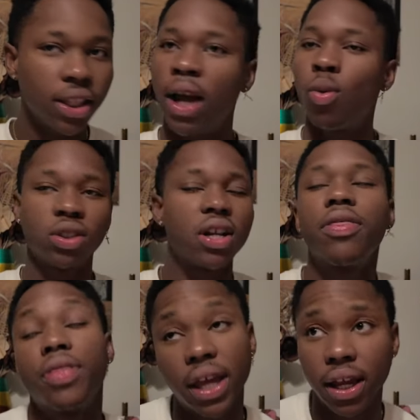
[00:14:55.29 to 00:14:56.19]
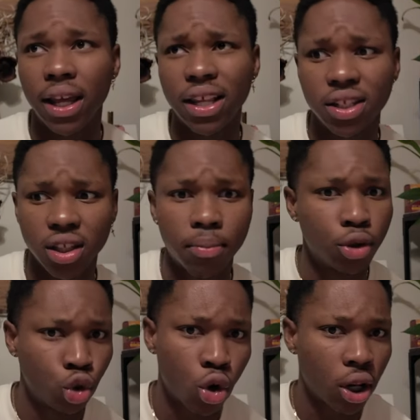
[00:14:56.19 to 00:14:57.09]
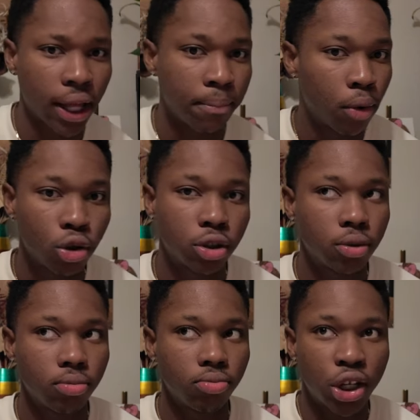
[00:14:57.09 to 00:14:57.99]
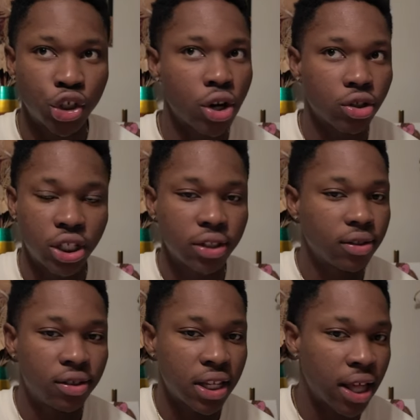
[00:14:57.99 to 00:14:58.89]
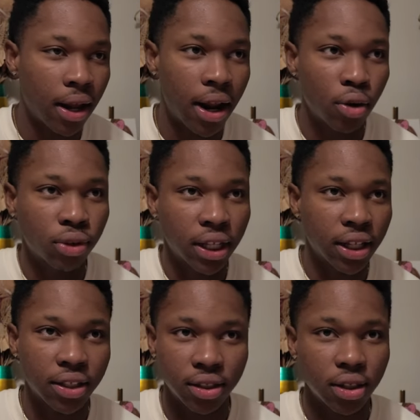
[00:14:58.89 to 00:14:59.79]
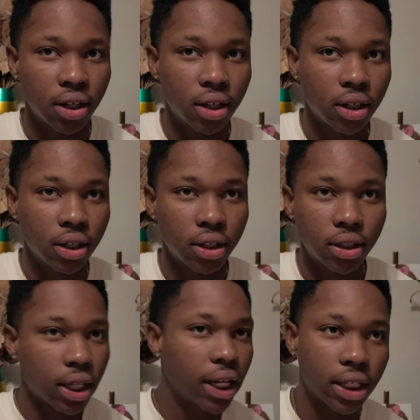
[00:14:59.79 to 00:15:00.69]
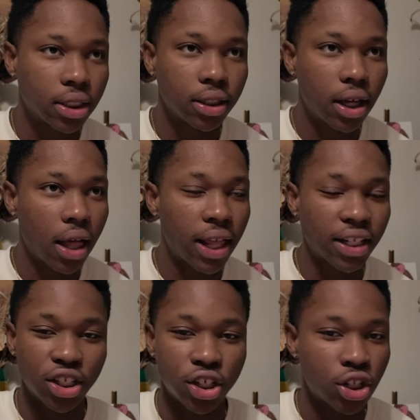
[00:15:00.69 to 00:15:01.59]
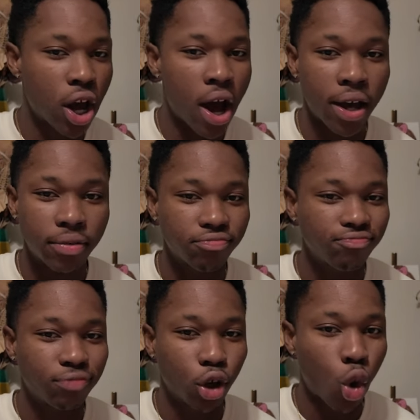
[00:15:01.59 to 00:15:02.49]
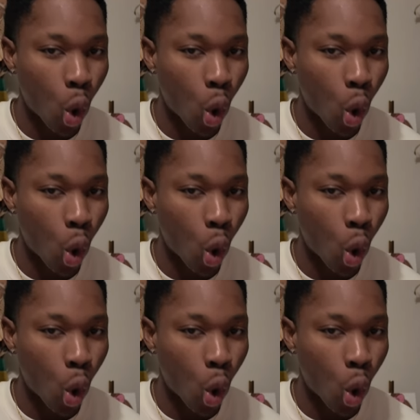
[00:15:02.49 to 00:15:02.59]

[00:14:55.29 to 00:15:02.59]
that wasn't a thing, at least in the majority. Like, most Nigerians didn't see that. I don't think that's, like, that's just not the